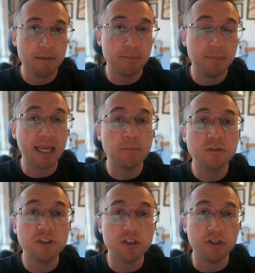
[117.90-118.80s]
being able
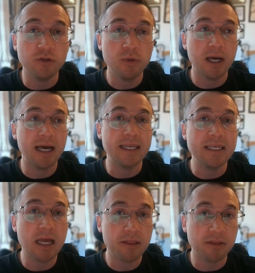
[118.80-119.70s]
to do
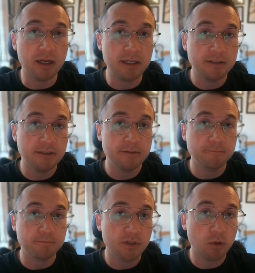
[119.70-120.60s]
another
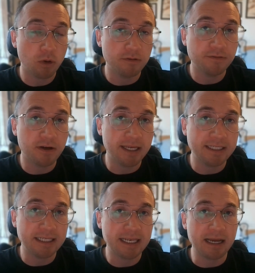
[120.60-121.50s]

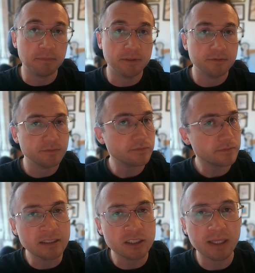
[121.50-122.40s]
qualifying lap.
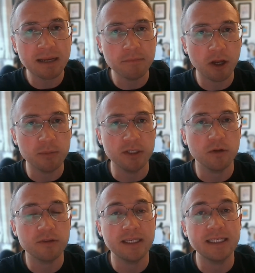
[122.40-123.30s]
And so at that moment, you're
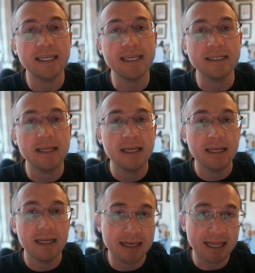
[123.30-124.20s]
thinking,
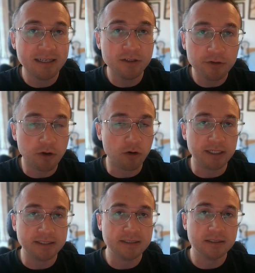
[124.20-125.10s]
Lando
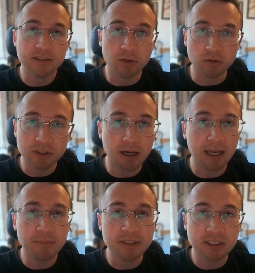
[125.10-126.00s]
Norris, your time has